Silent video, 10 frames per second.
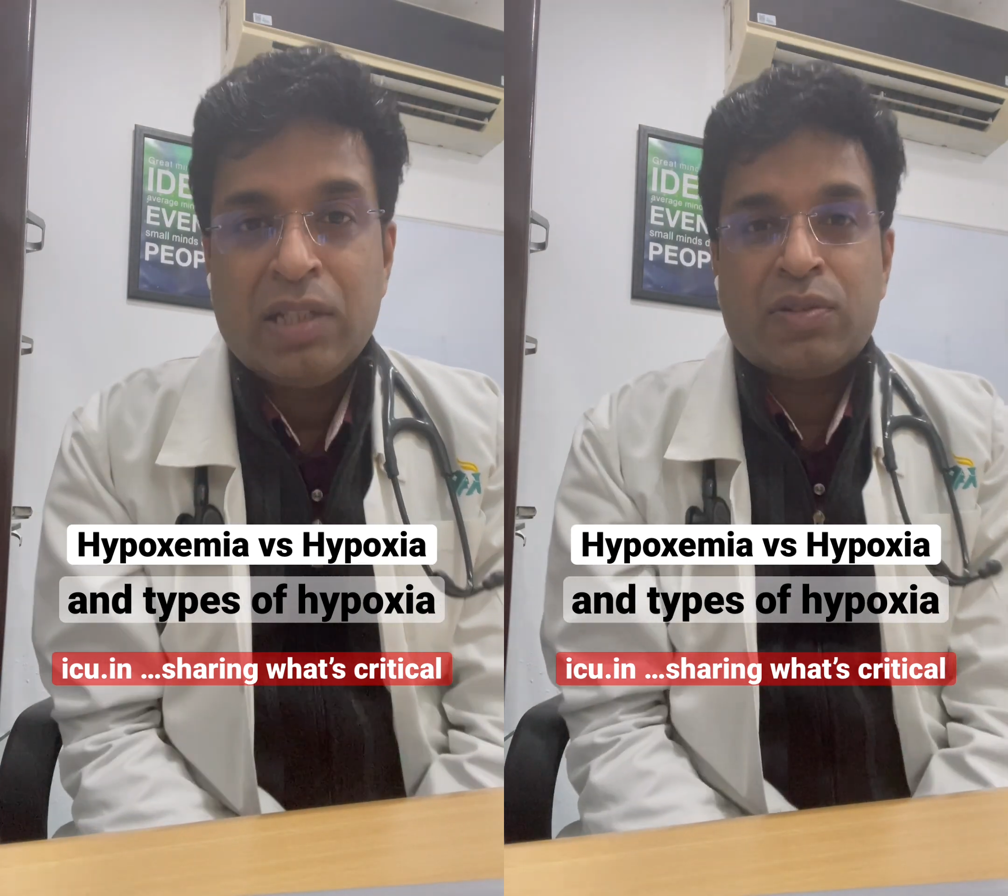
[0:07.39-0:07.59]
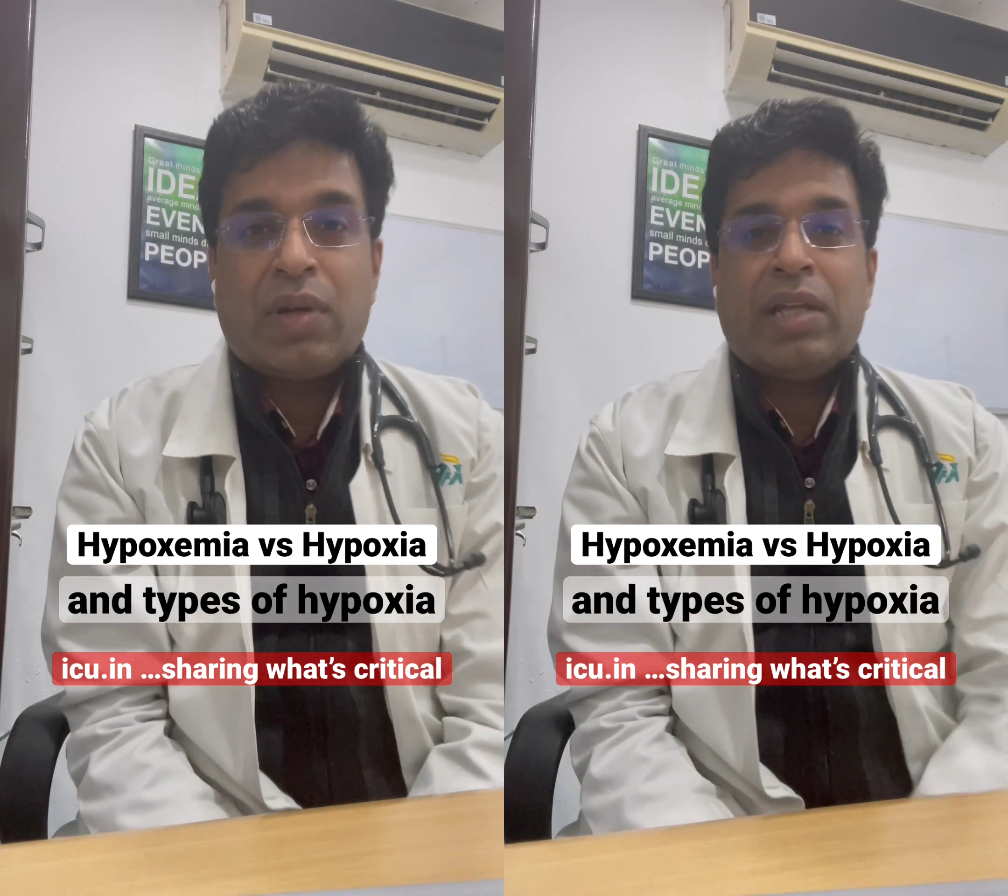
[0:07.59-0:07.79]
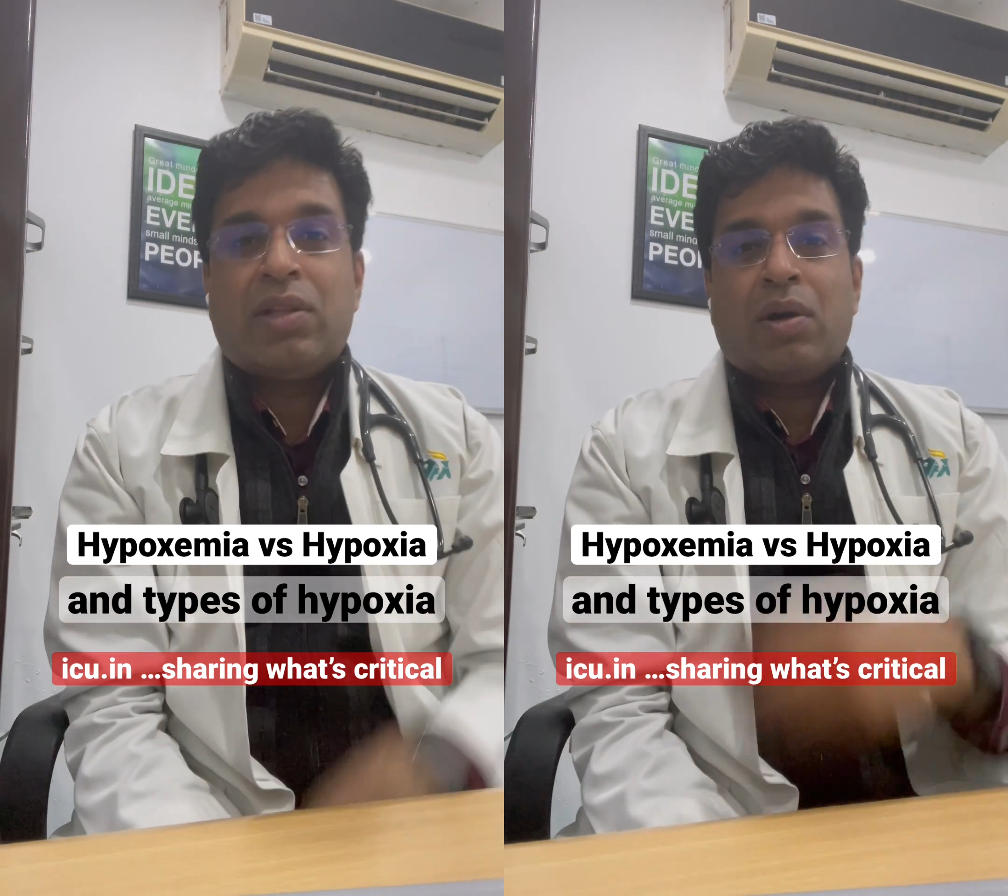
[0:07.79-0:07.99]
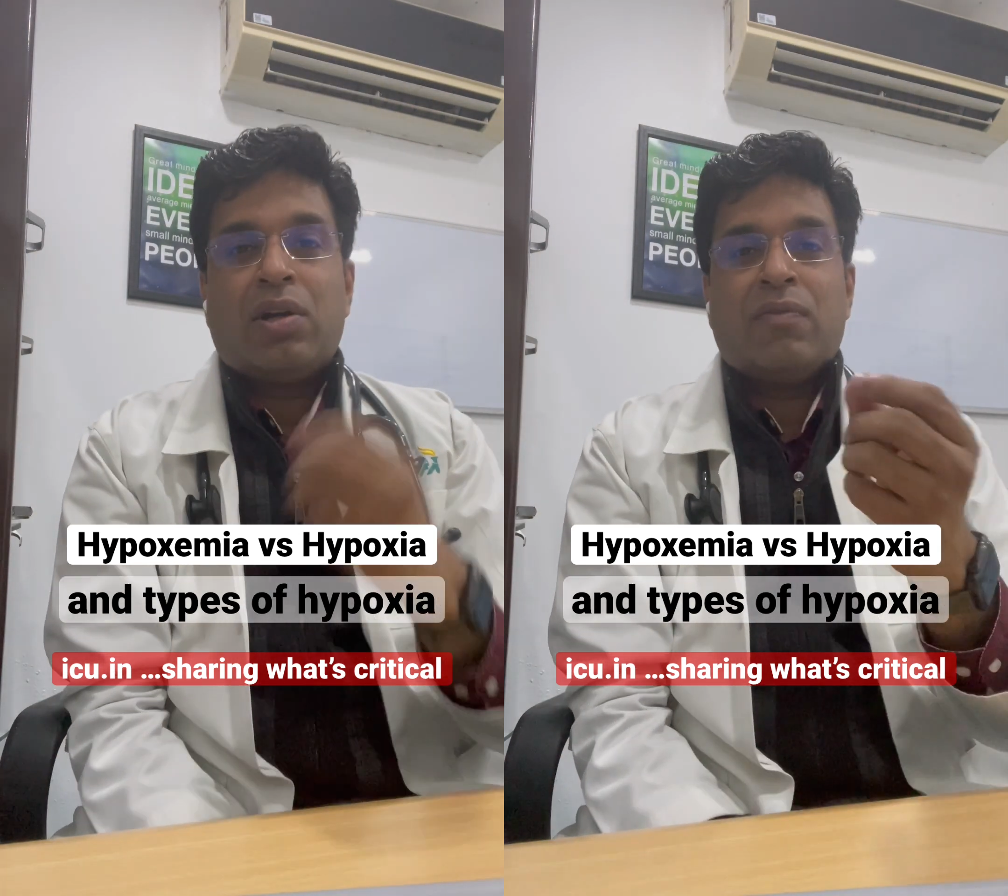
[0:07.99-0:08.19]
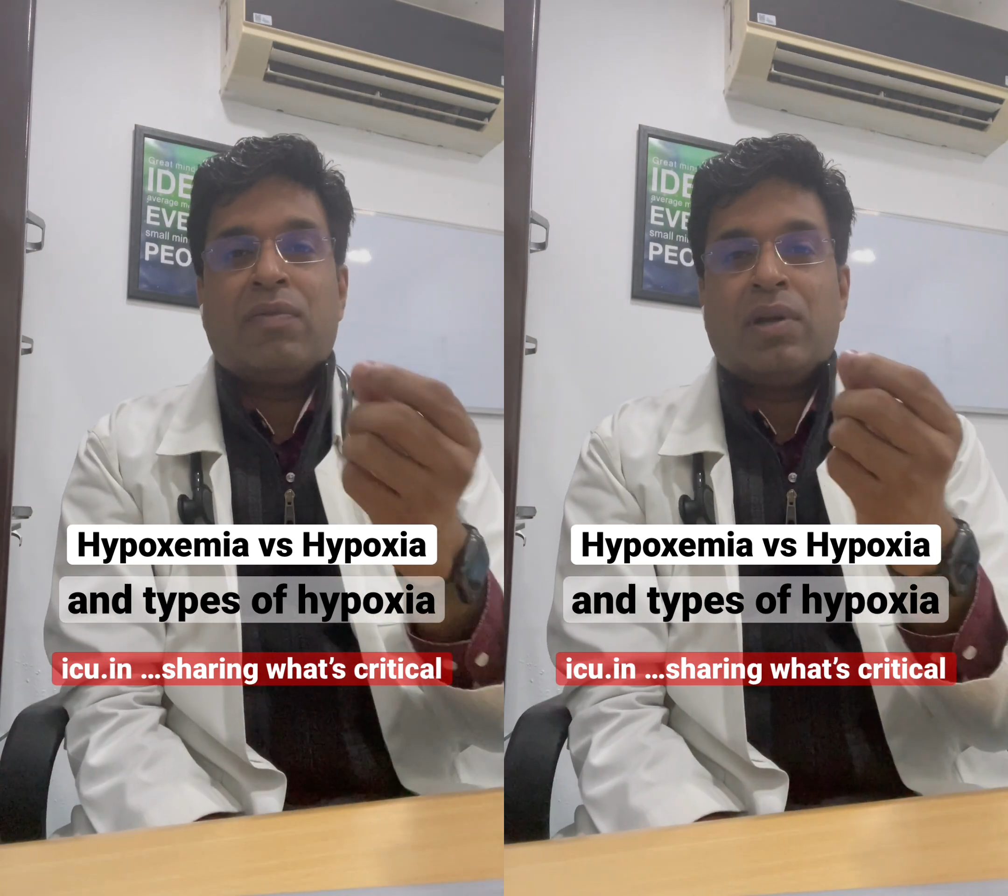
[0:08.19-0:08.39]
So I thought
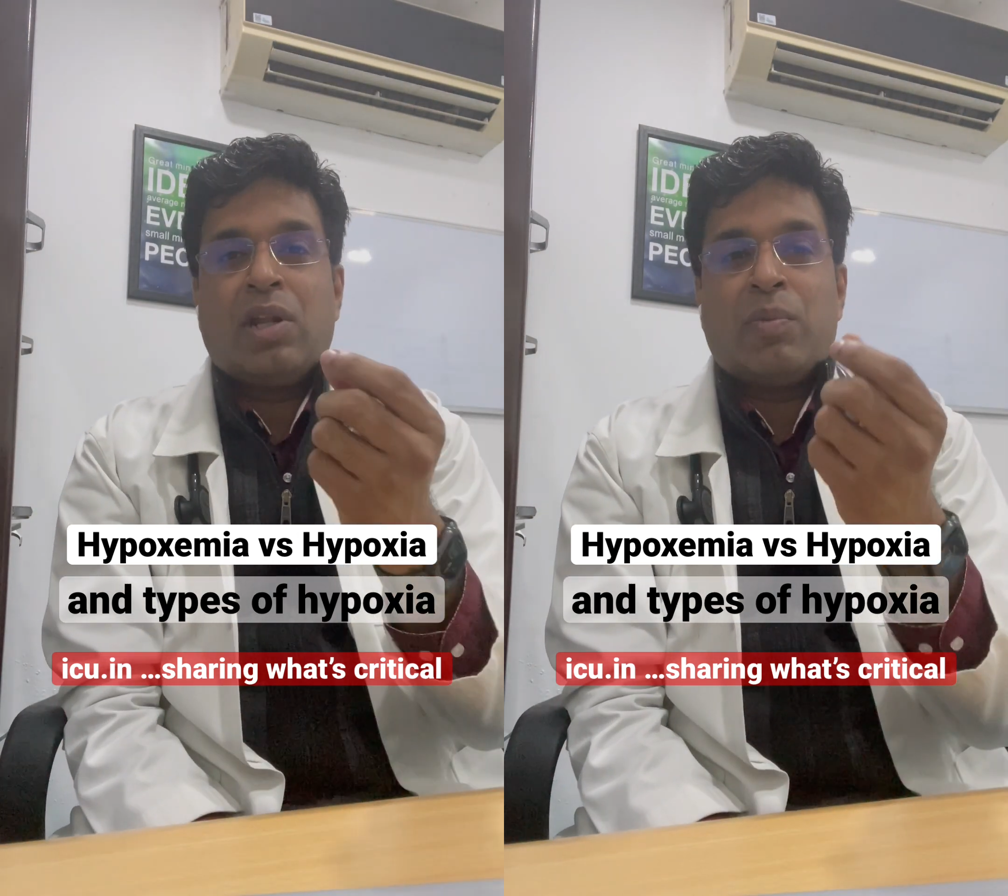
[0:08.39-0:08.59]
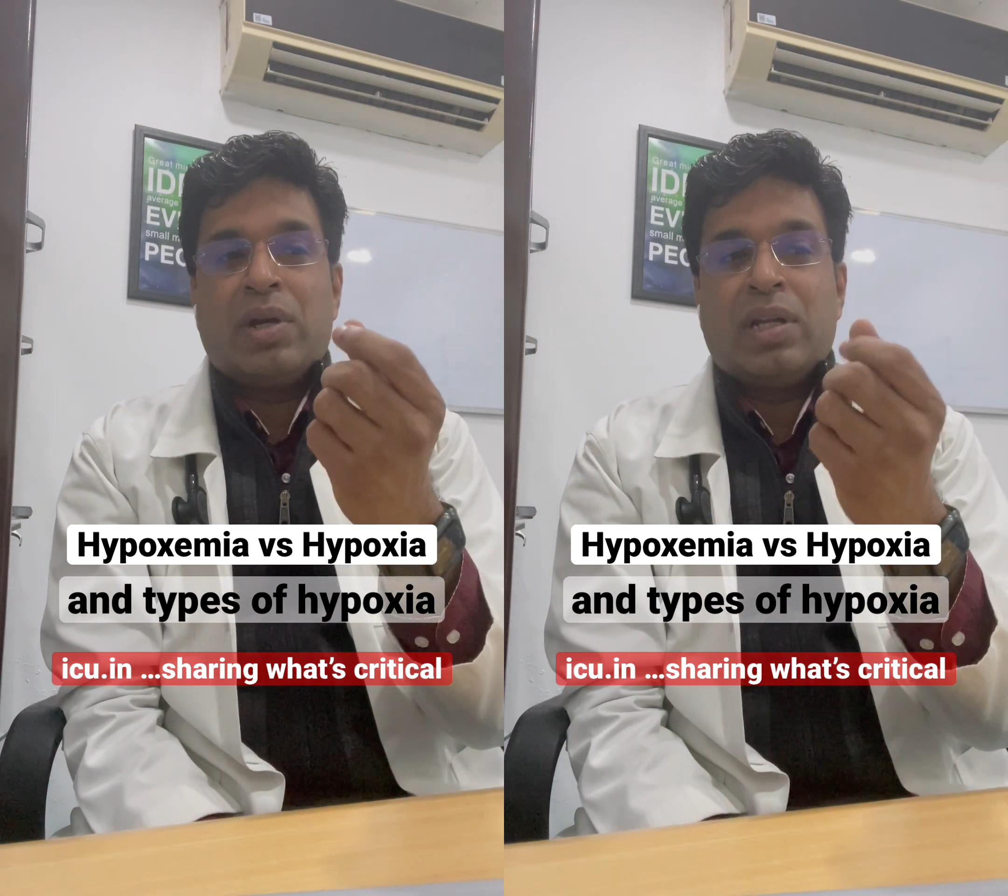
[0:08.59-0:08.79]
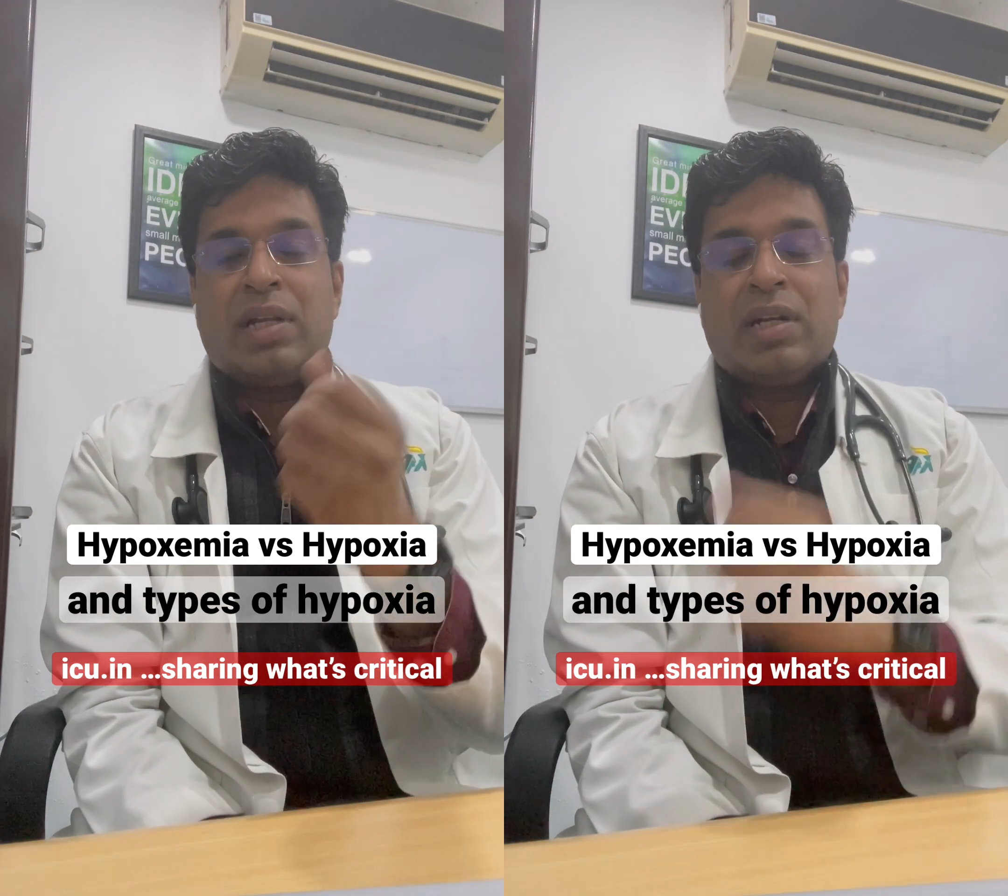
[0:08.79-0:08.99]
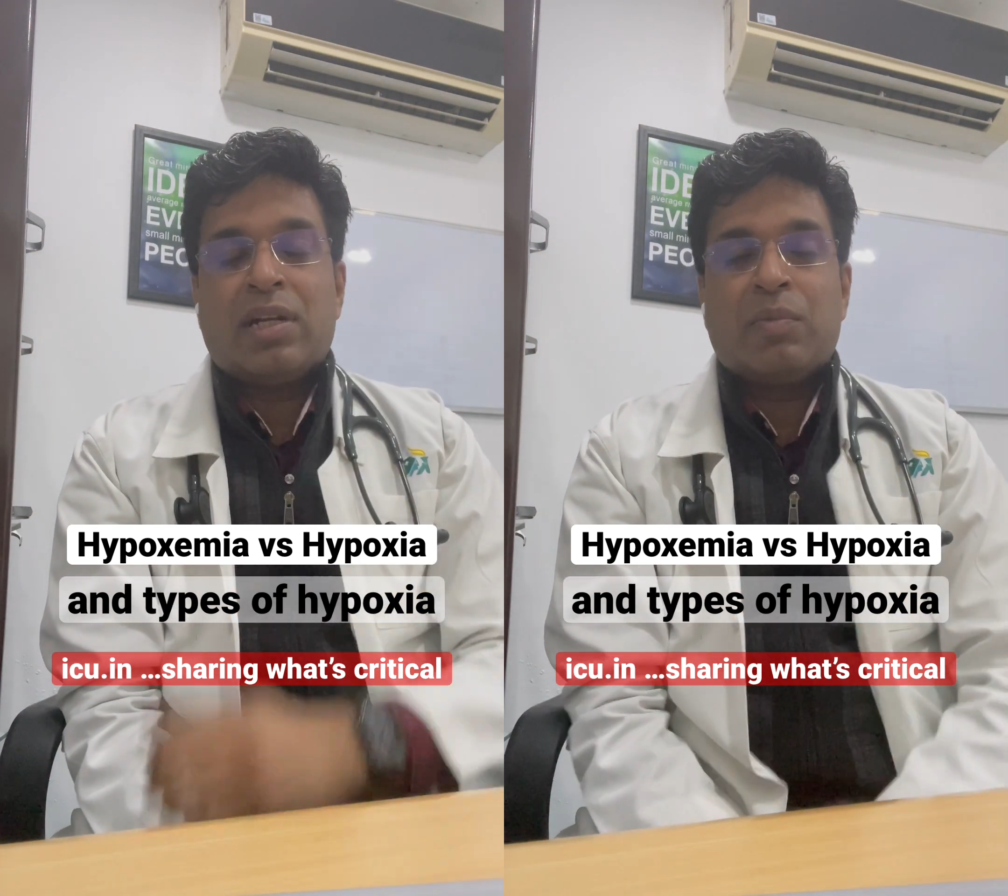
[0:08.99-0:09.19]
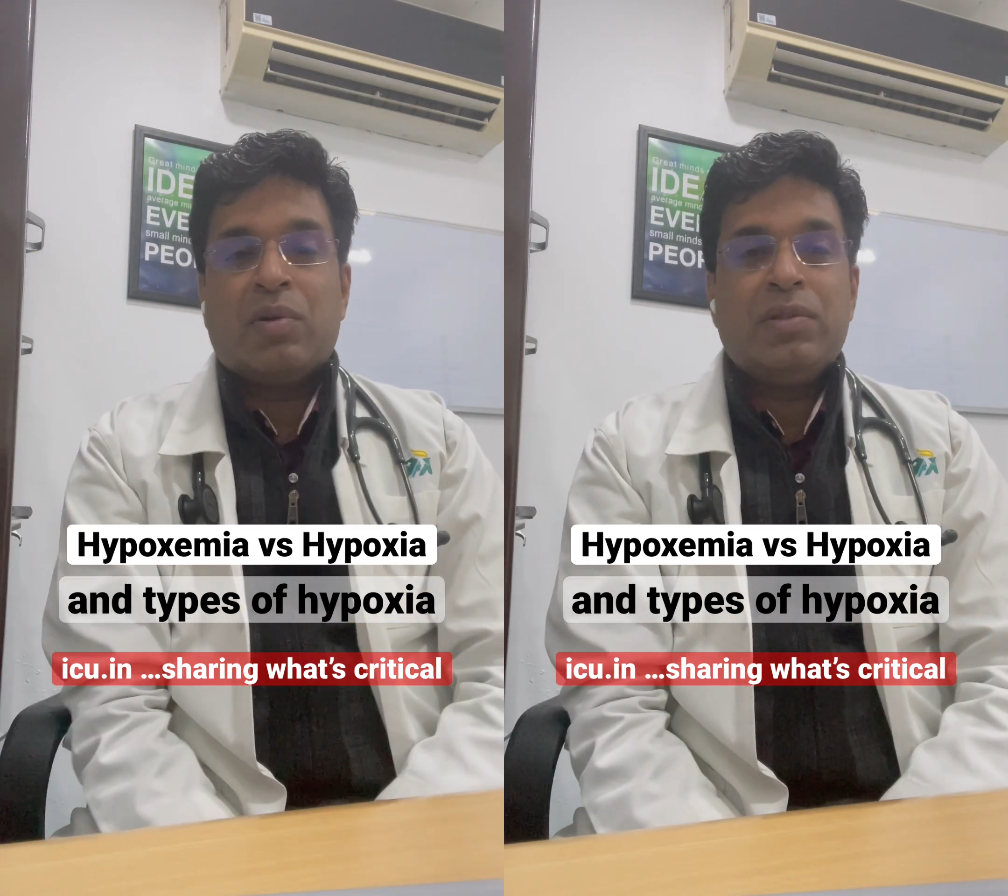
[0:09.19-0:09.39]
of elaborating a
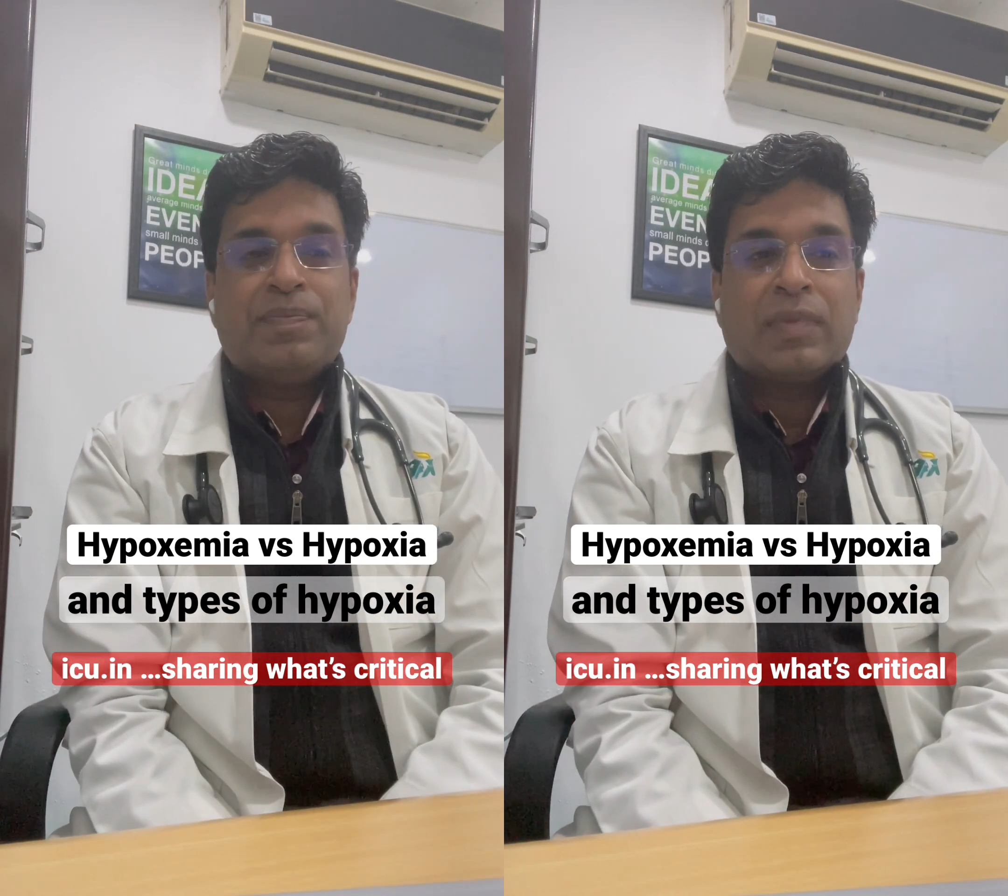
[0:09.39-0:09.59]
little more.